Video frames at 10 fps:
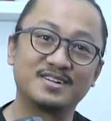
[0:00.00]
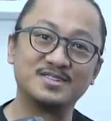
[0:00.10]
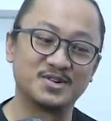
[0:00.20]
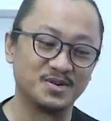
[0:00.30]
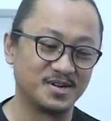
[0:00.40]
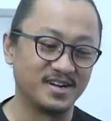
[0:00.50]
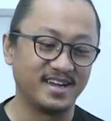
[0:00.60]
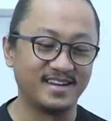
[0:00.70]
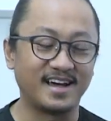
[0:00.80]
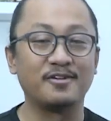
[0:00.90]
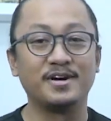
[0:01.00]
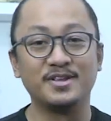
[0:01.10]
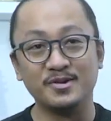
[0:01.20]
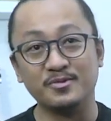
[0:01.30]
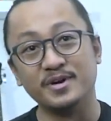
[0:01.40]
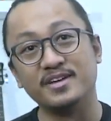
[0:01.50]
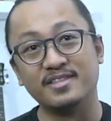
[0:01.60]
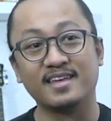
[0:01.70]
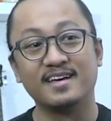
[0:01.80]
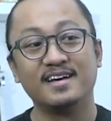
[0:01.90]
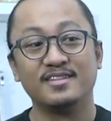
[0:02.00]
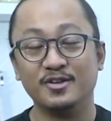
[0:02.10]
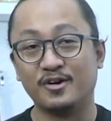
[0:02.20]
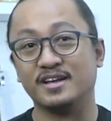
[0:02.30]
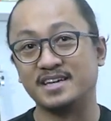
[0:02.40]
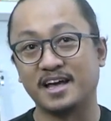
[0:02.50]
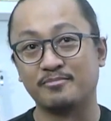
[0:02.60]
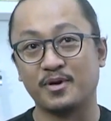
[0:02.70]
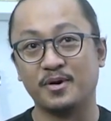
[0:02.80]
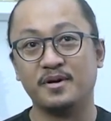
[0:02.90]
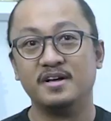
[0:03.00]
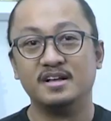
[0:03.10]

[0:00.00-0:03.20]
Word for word: controller and how I do with the Hori Tac Pro.